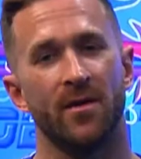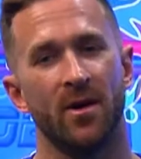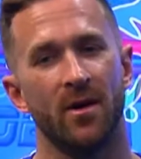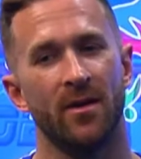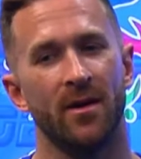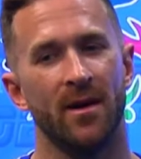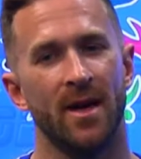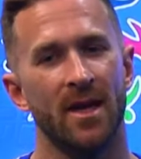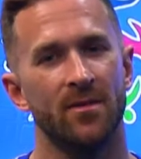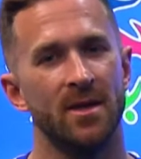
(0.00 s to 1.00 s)
so the
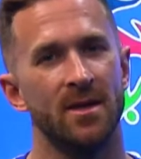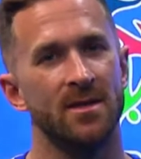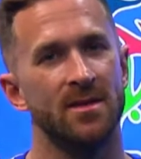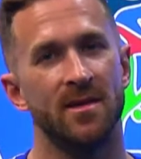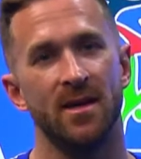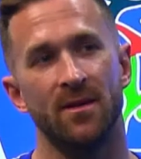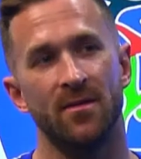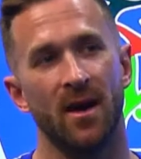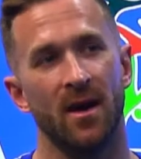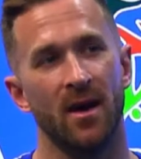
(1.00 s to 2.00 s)
academy is
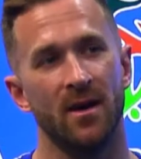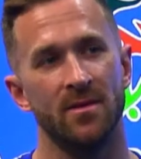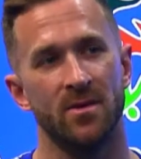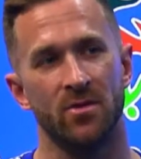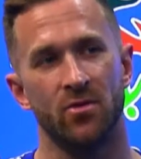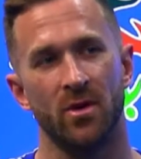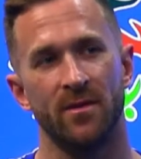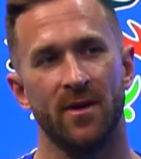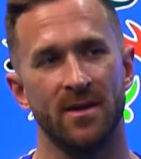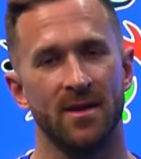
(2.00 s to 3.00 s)
TFKA, so Troy
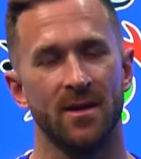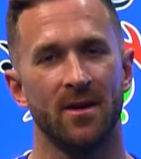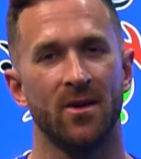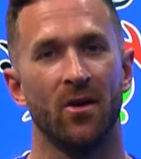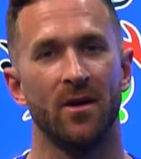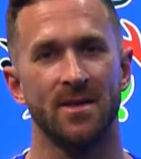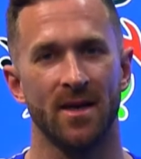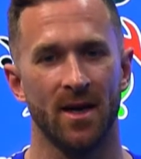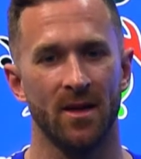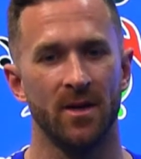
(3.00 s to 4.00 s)
Futter Karate
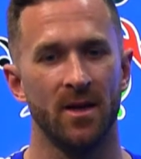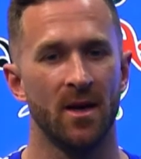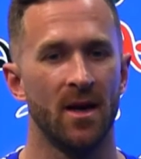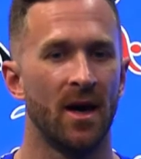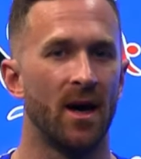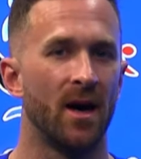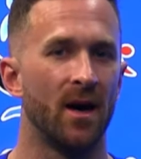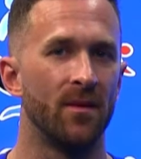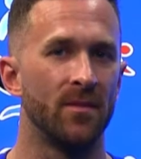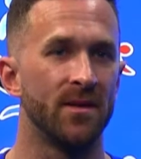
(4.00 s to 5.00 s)
Academy,
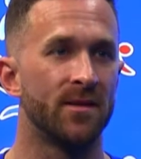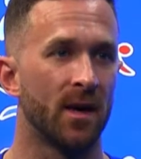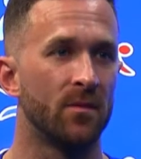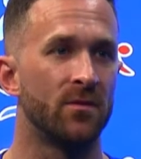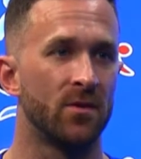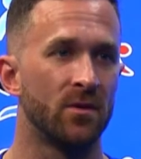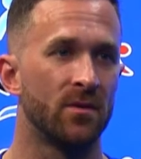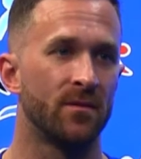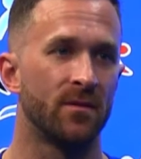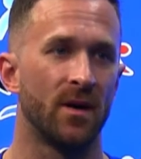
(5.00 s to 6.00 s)
in Tableview.
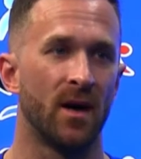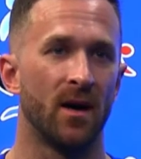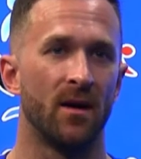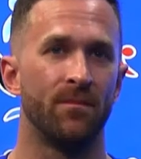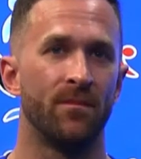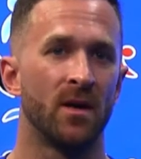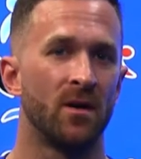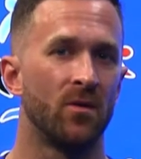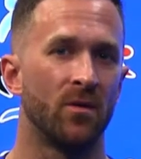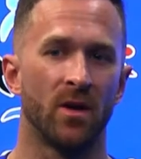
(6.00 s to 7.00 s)

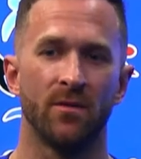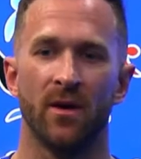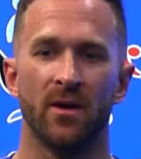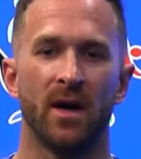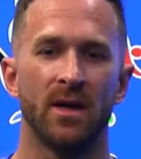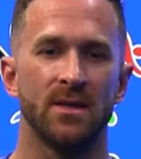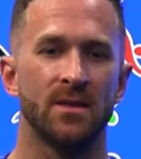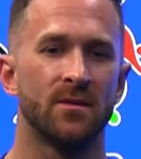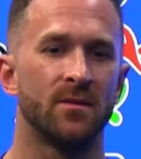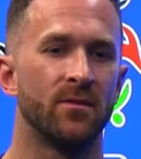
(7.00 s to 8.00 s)
We've got a very
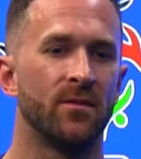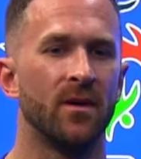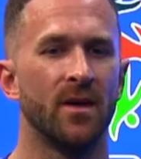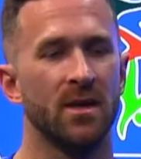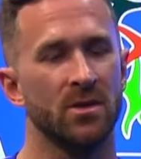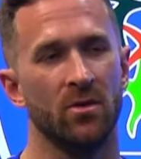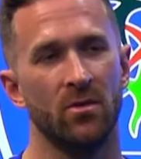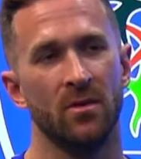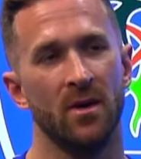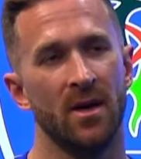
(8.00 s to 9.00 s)
nice
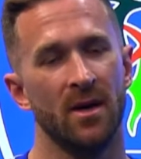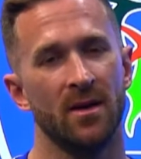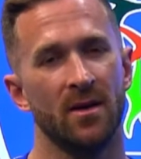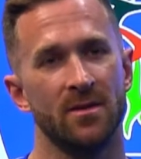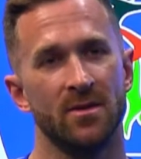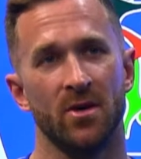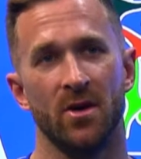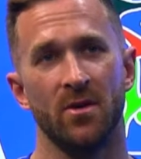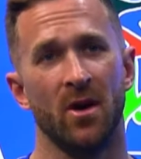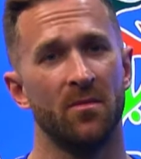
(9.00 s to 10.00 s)
hall.
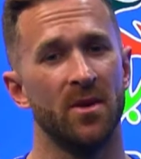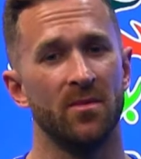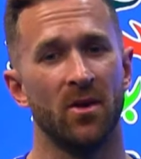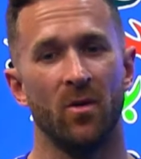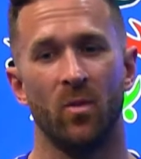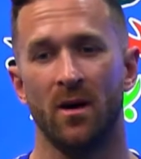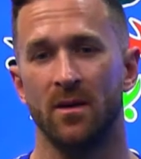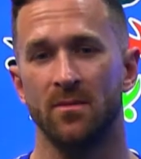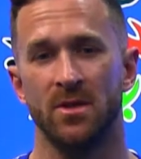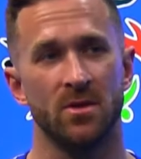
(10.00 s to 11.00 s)
So yeah, people are
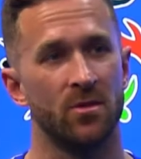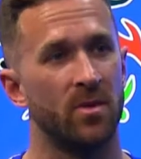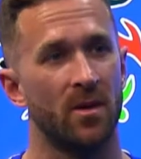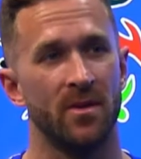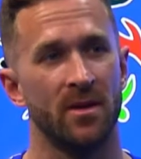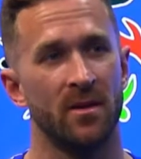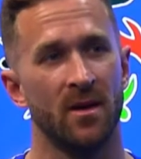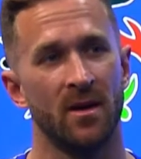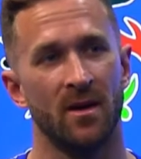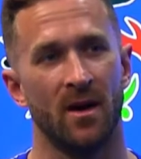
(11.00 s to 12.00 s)
welcome just to pop in.
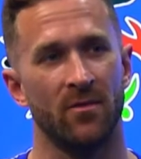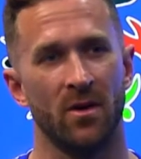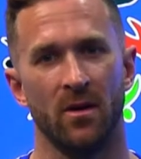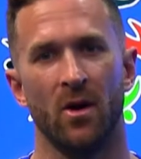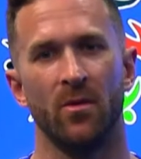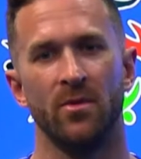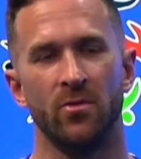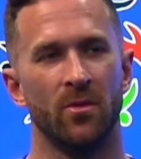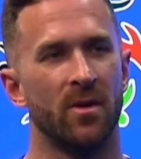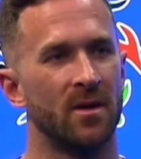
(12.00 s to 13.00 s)
I've got an open
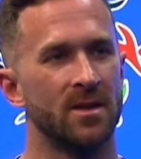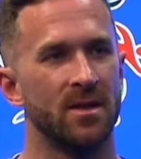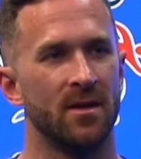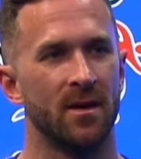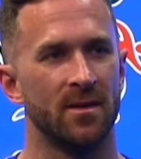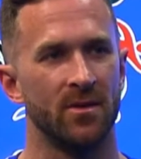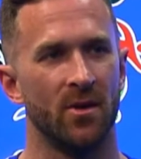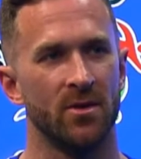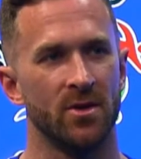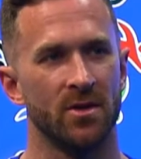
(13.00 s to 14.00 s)
door policy there at the
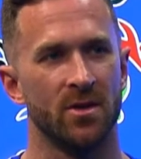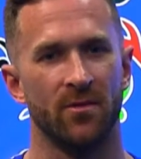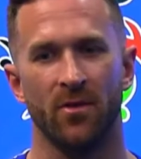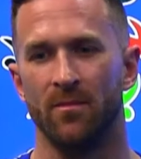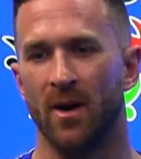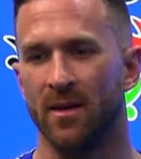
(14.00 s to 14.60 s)
dojo. So from